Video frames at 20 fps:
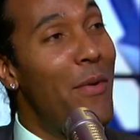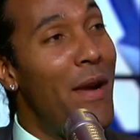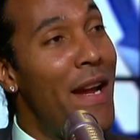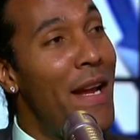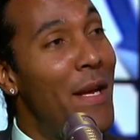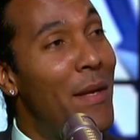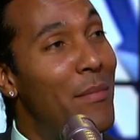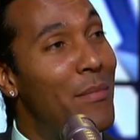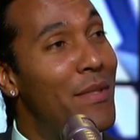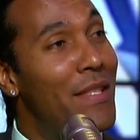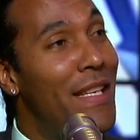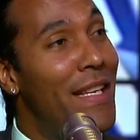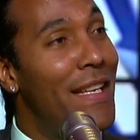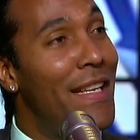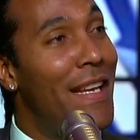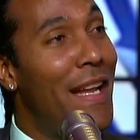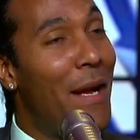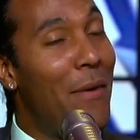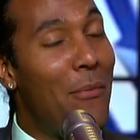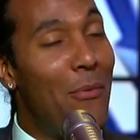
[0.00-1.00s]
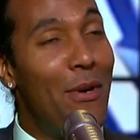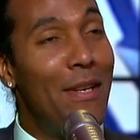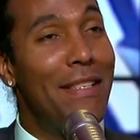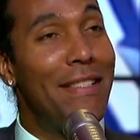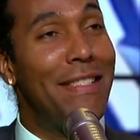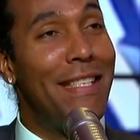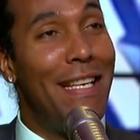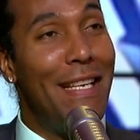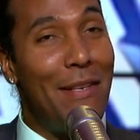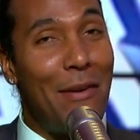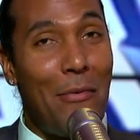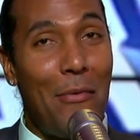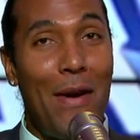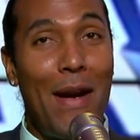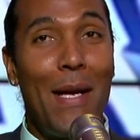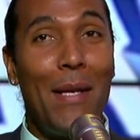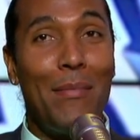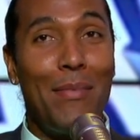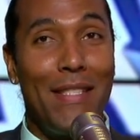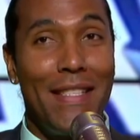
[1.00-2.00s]
Rams, and I want to see the
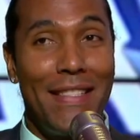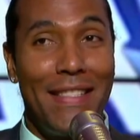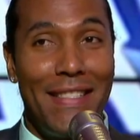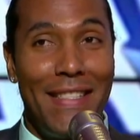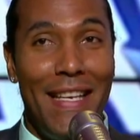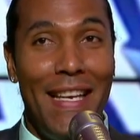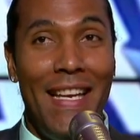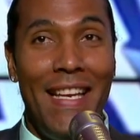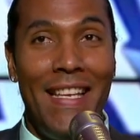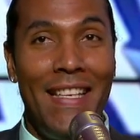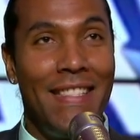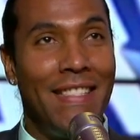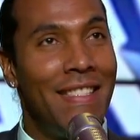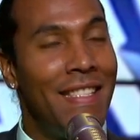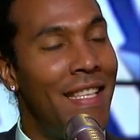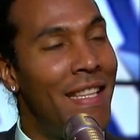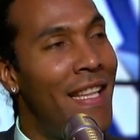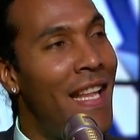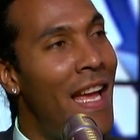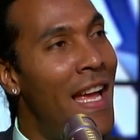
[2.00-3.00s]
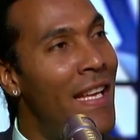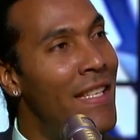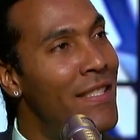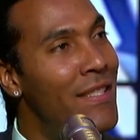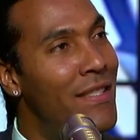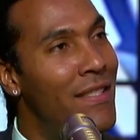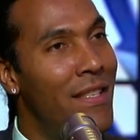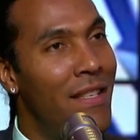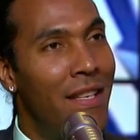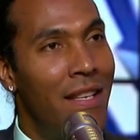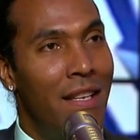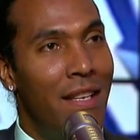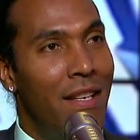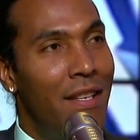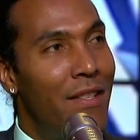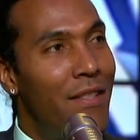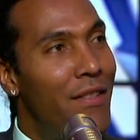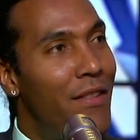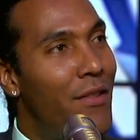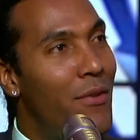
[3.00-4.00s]
Rams succeed. It's the last
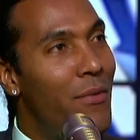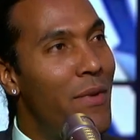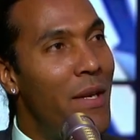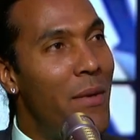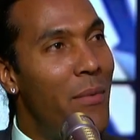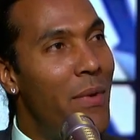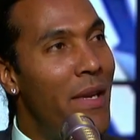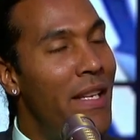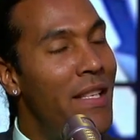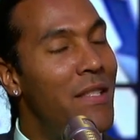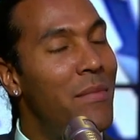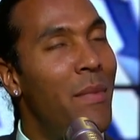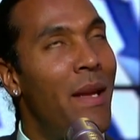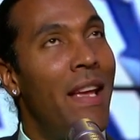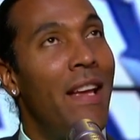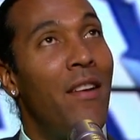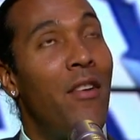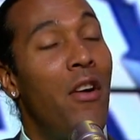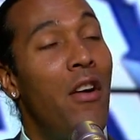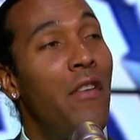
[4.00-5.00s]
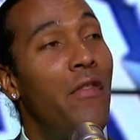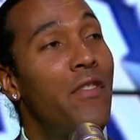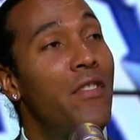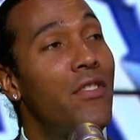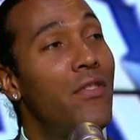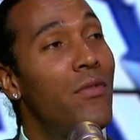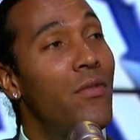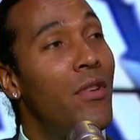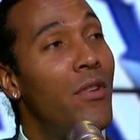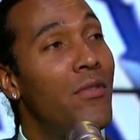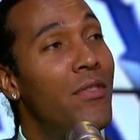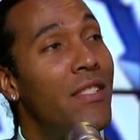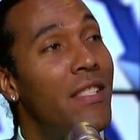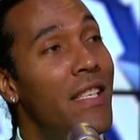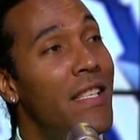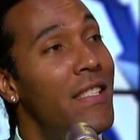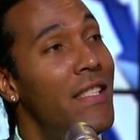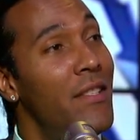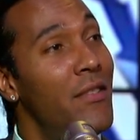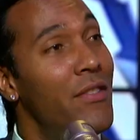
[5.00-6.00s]
3 weeks, man. Goff has thrown
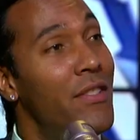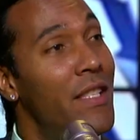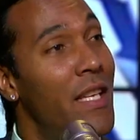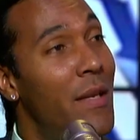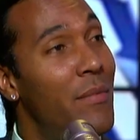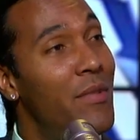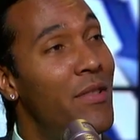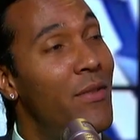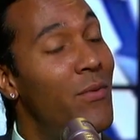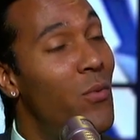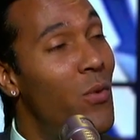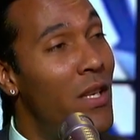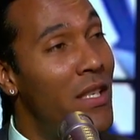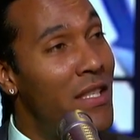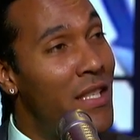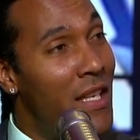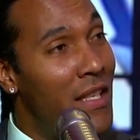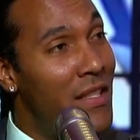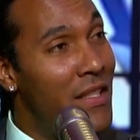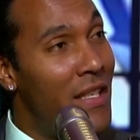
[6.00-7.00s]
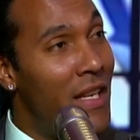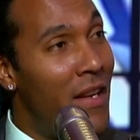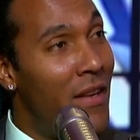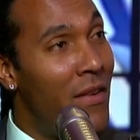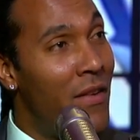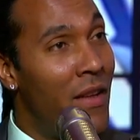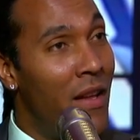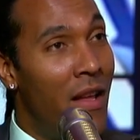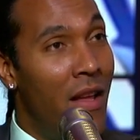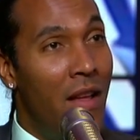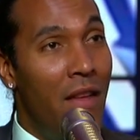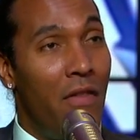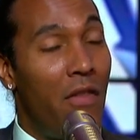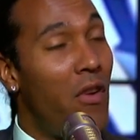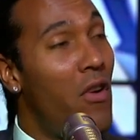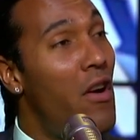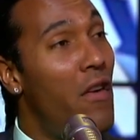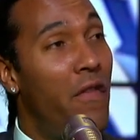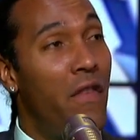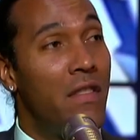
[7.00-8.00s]
6 interceptions, 1 touchdown.
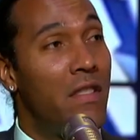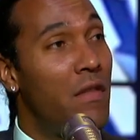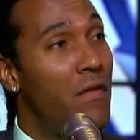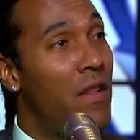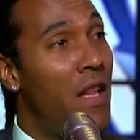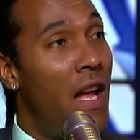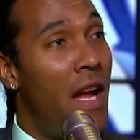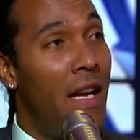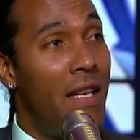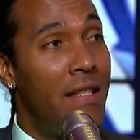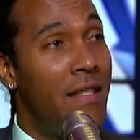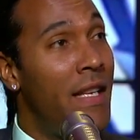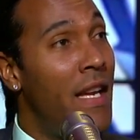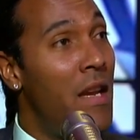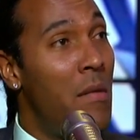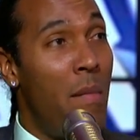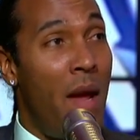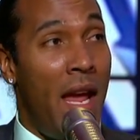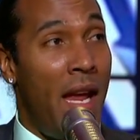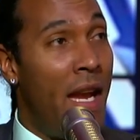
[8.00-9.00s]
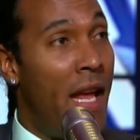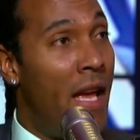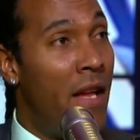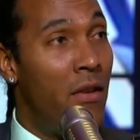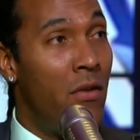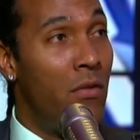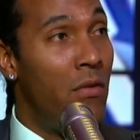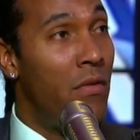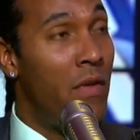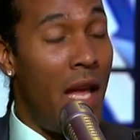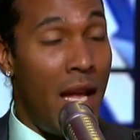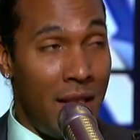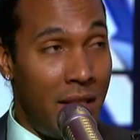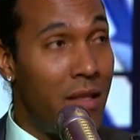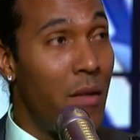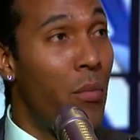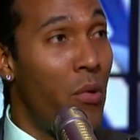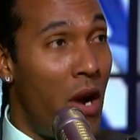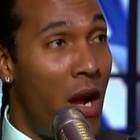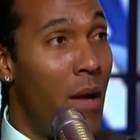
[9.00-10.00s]
Their offensive line is getting manhandled. That's
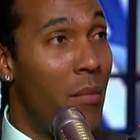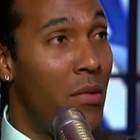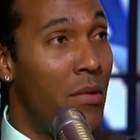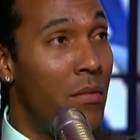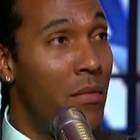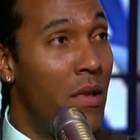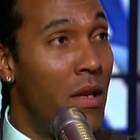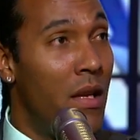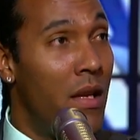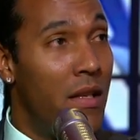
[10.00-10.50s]
the problem.